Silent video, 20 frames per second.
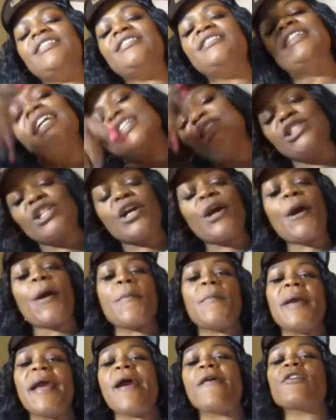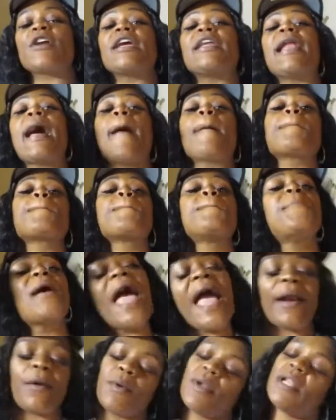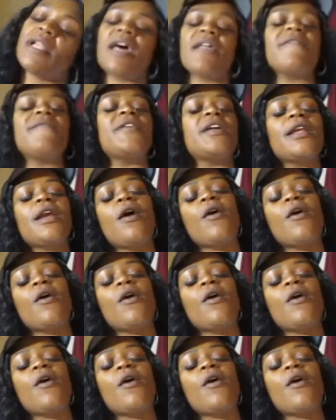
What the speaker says: This your girl Mary, and I'm back with another video